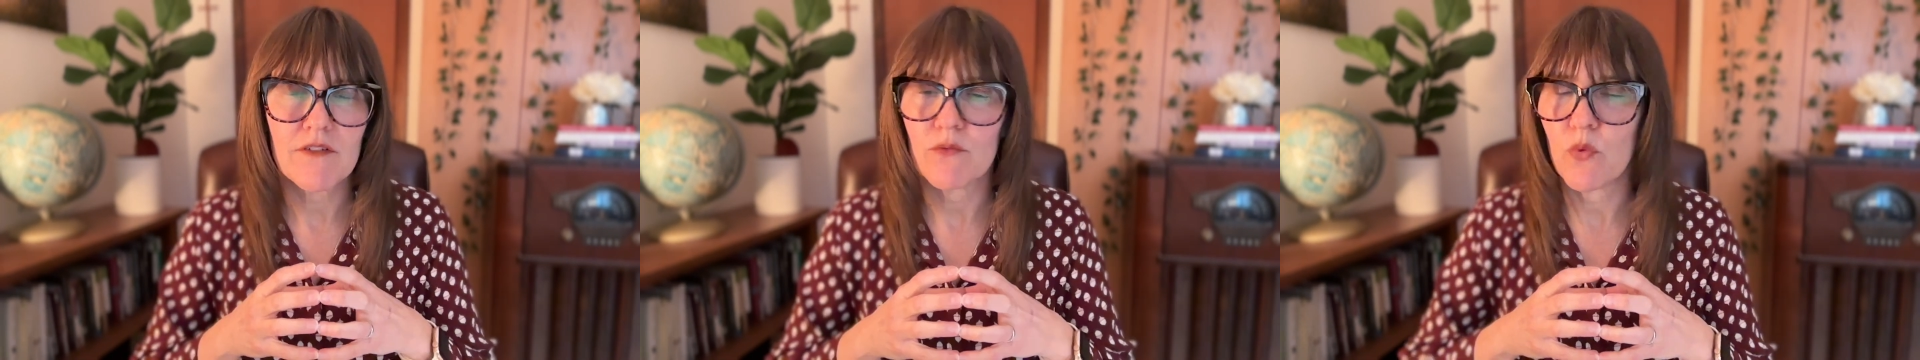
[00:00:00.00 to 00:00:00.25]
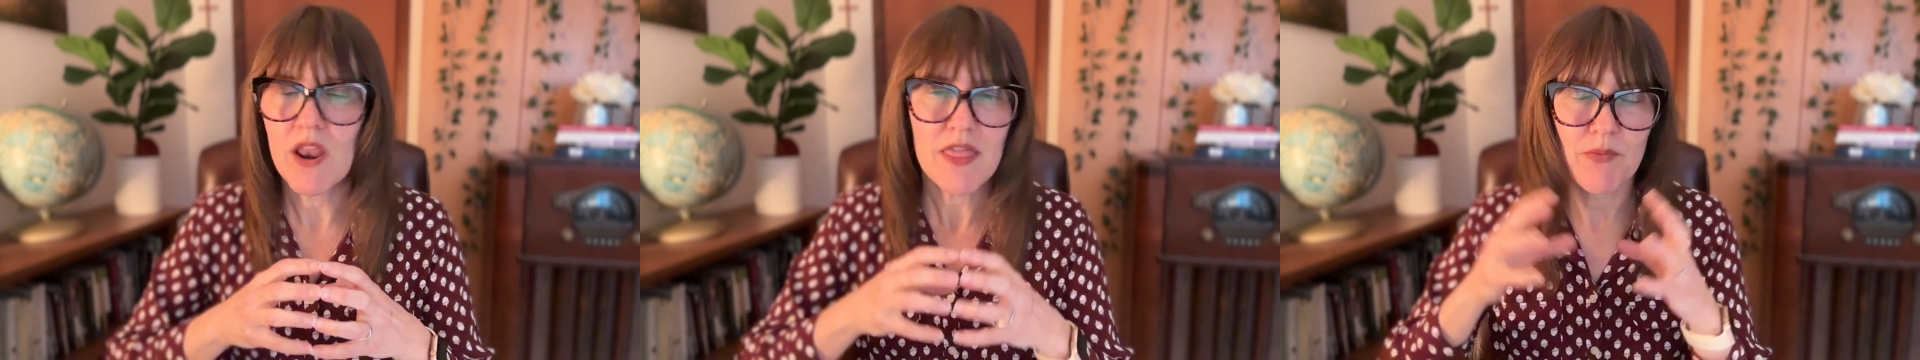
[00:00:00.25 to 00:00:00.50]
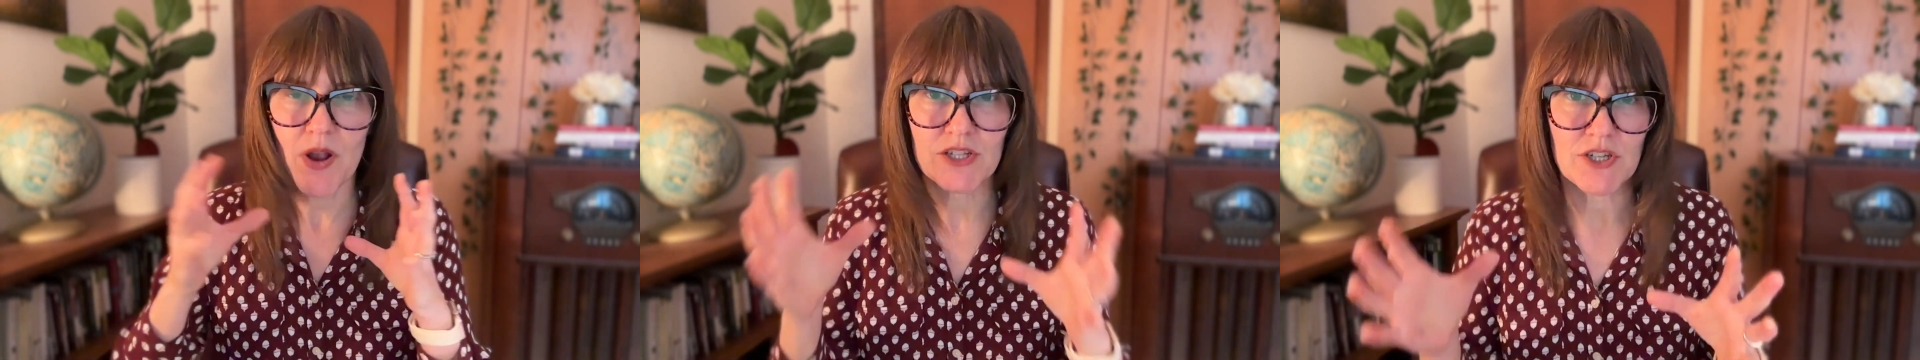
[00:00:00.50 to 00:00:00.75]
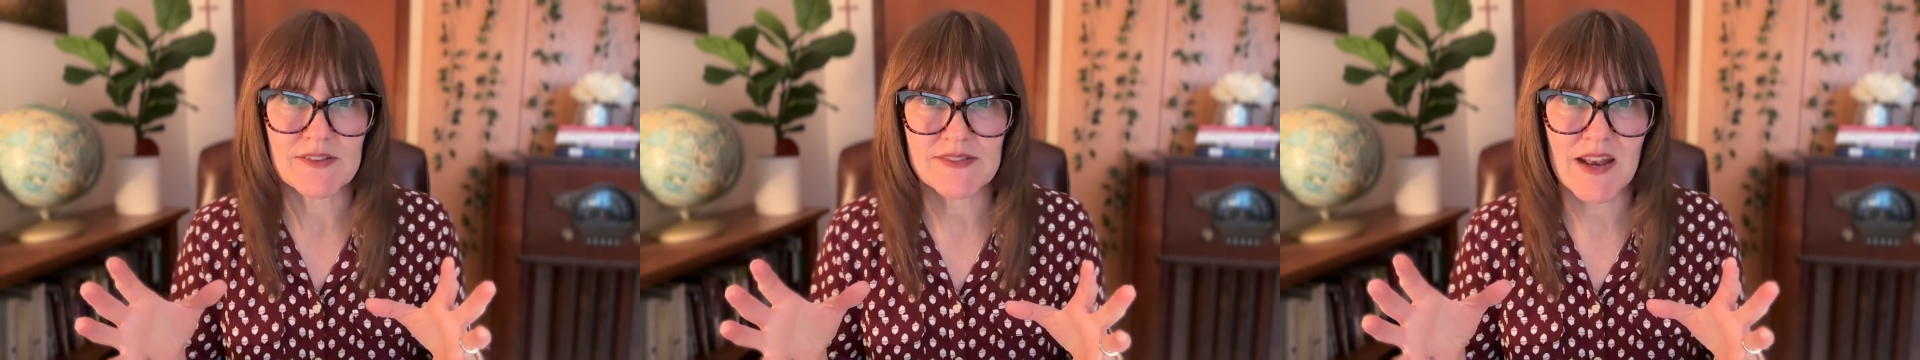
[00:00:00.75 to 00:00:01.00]
One of the
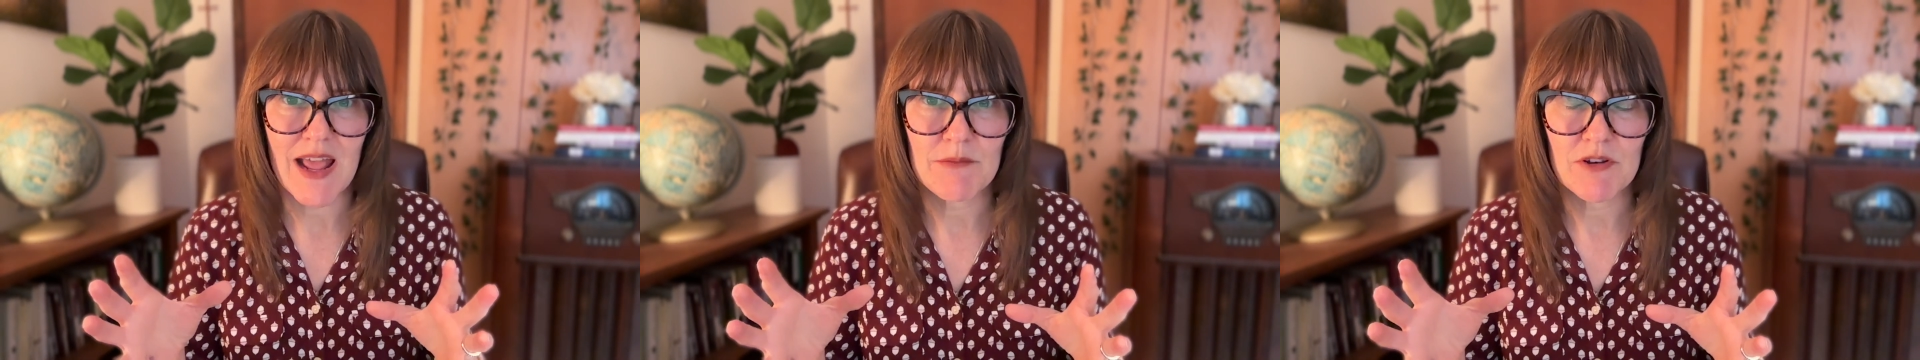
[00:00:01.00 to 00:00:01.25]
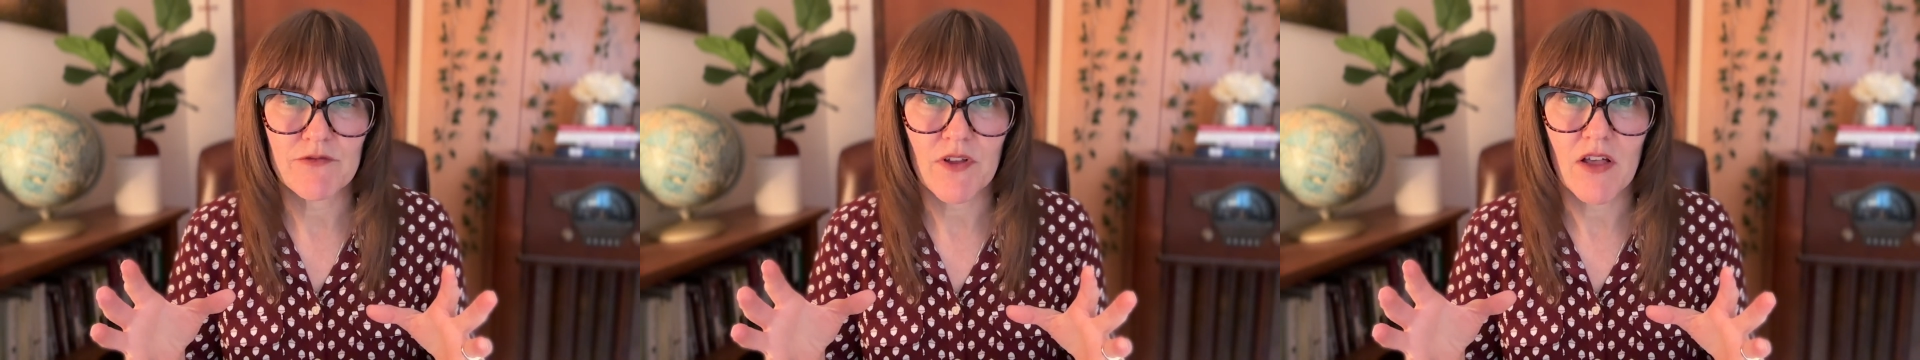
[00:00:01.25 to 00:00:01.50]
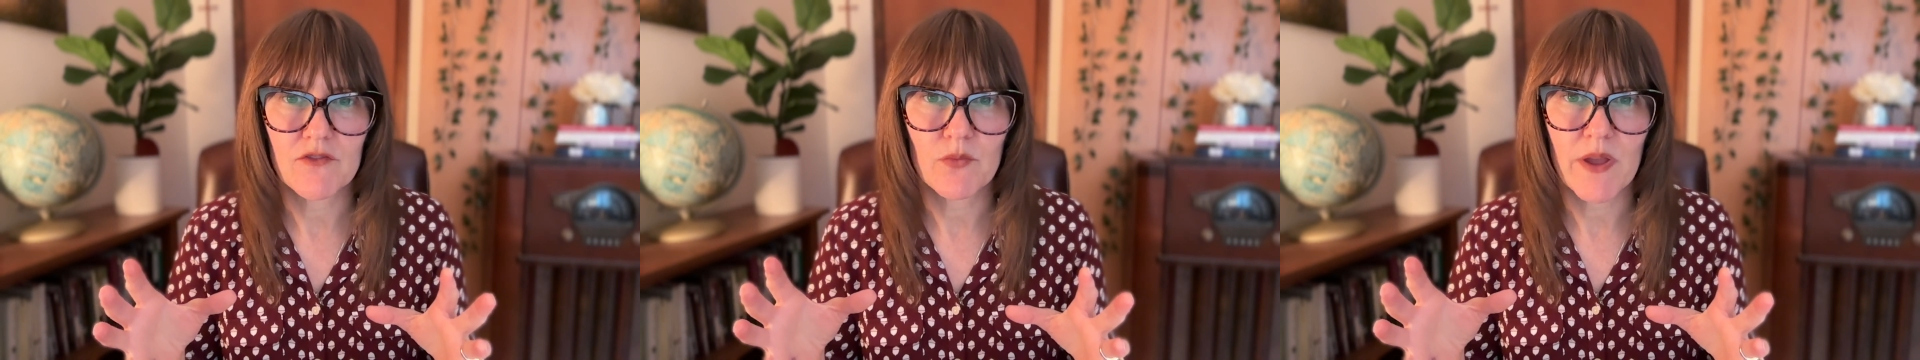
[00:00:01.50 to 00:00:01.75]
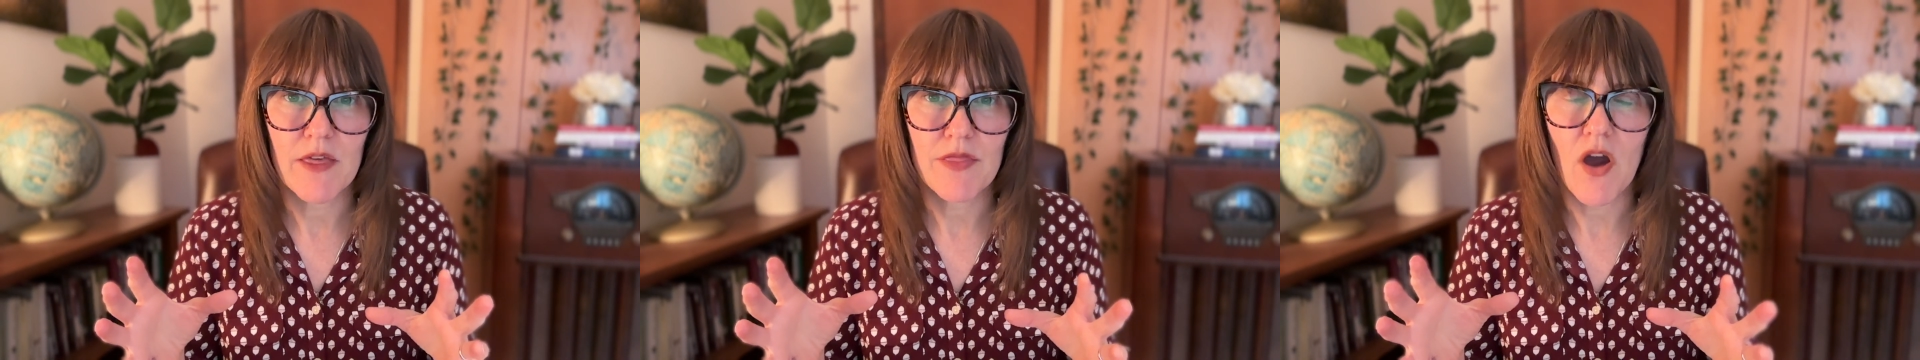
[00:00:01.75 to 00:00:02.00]
projects that I'm involved
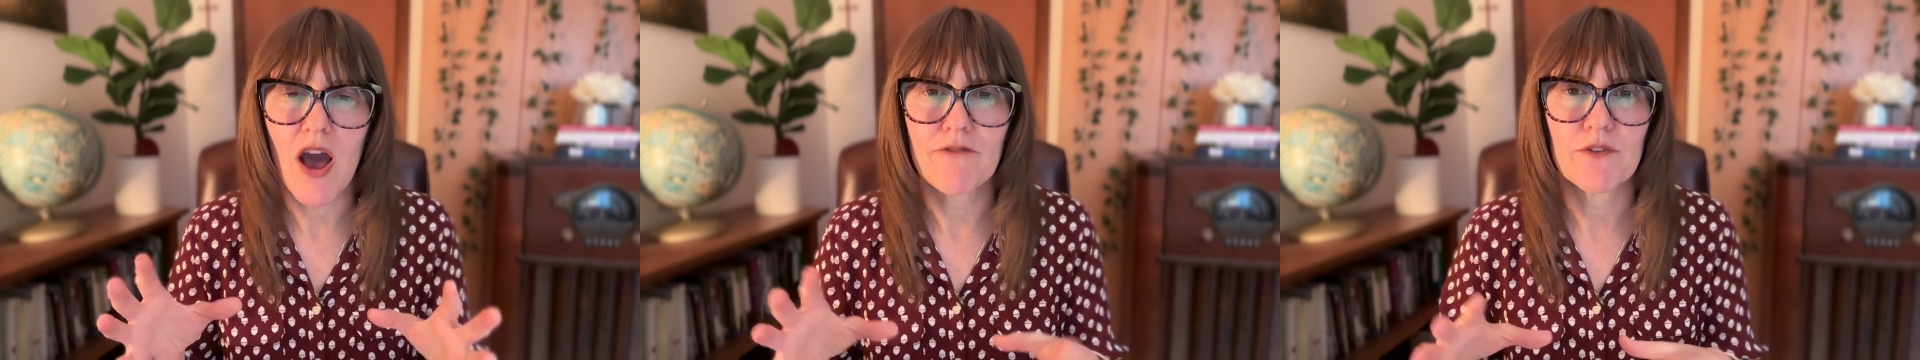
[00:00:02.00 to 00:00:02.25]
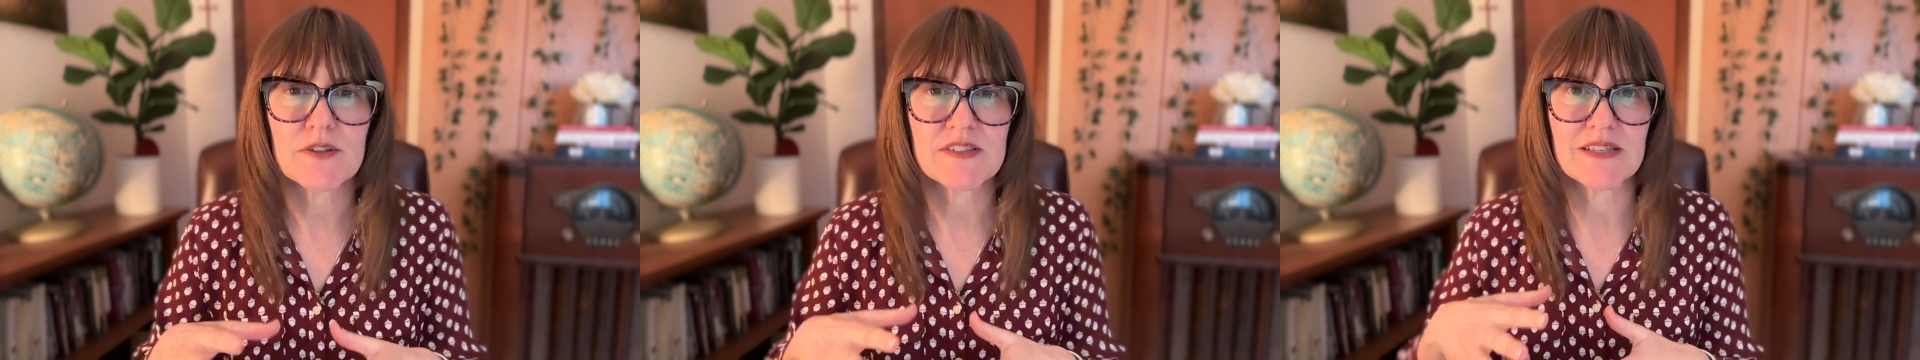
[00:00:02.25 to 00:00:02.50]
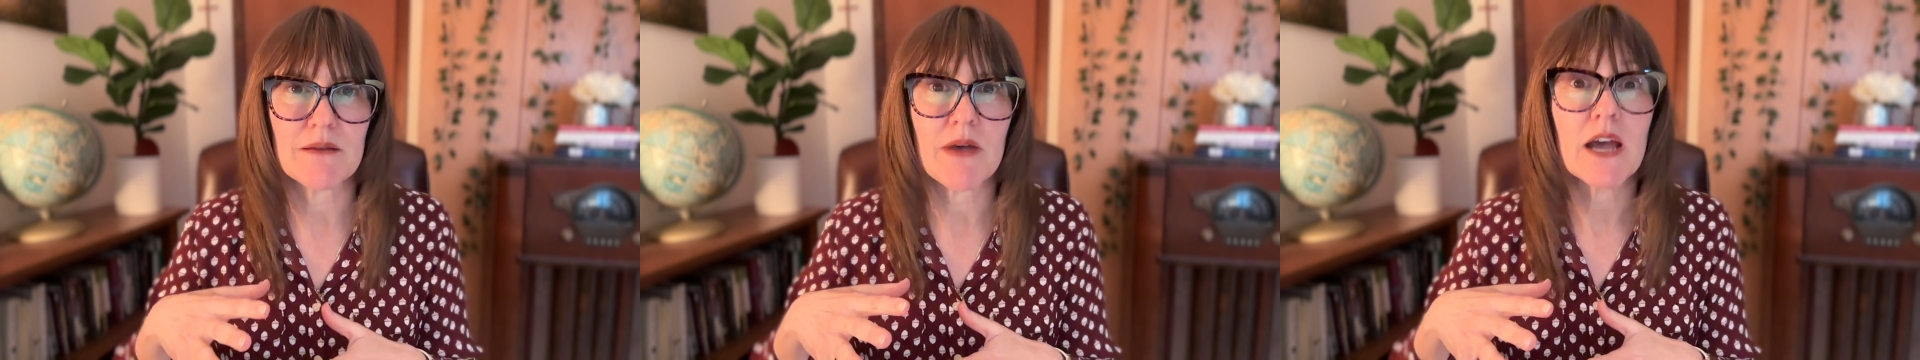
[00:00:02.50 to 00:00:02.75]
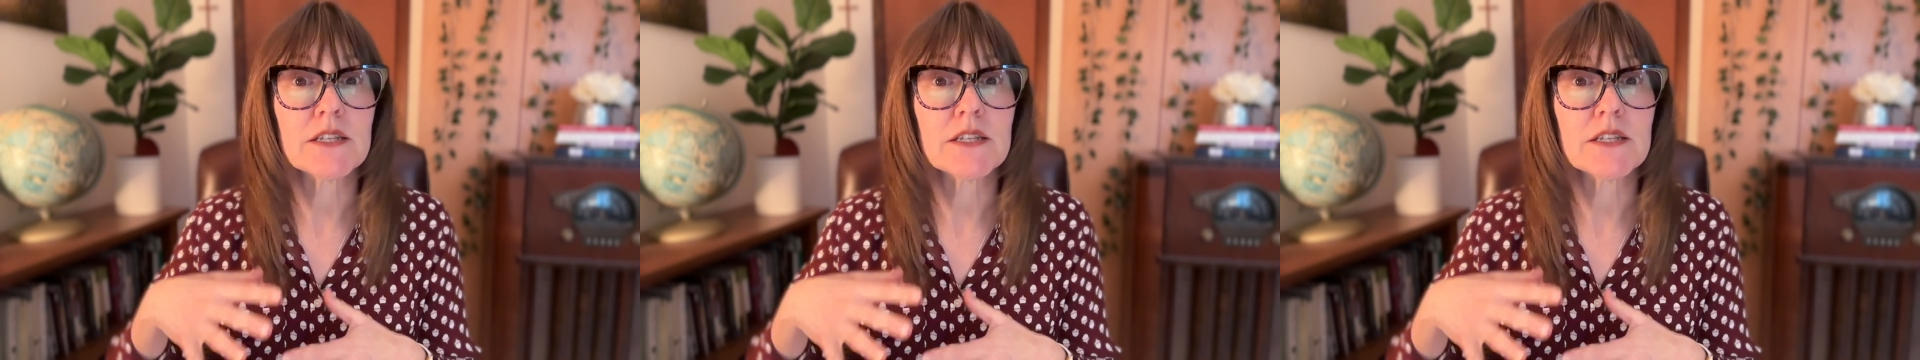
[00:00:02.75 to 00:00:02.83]
with offered some